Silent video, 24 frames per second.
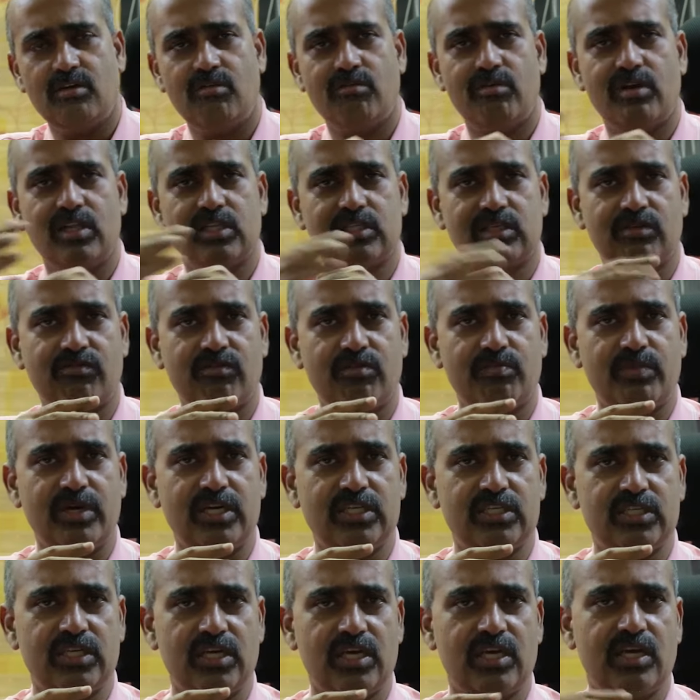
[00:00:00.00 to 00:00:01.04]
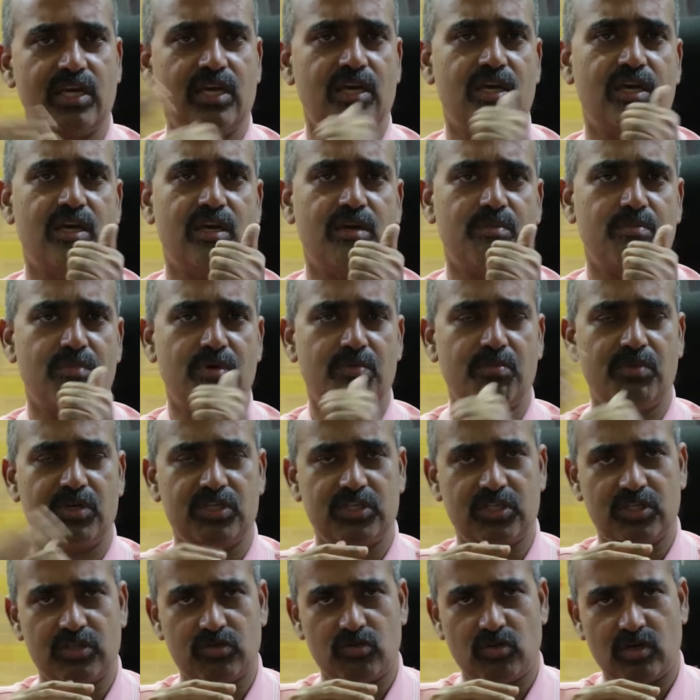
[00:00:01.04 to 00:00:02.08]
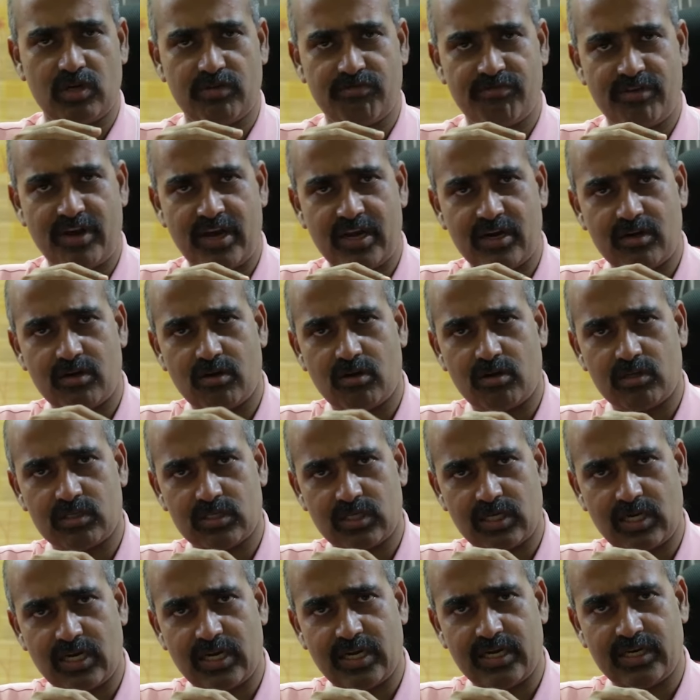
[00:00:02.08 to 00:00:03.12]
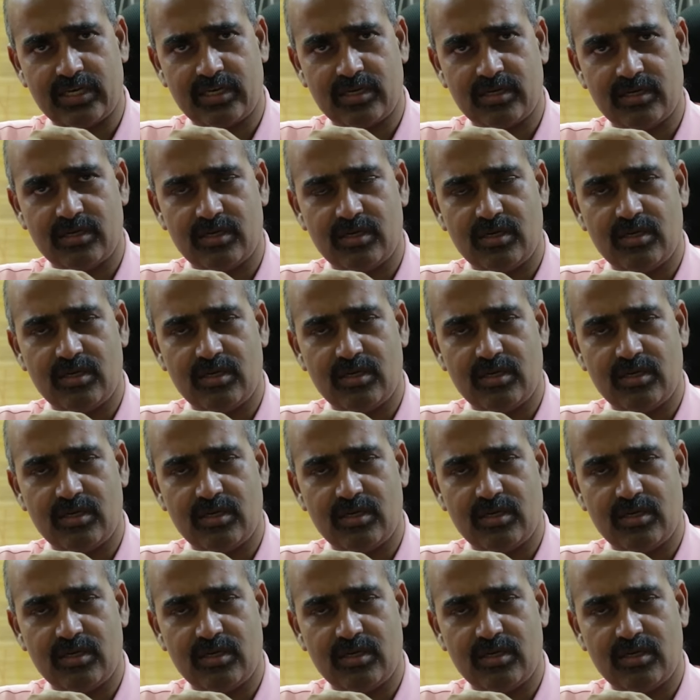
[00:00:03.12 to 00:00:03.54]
while someone might say, hey, my budget is only $500 a client.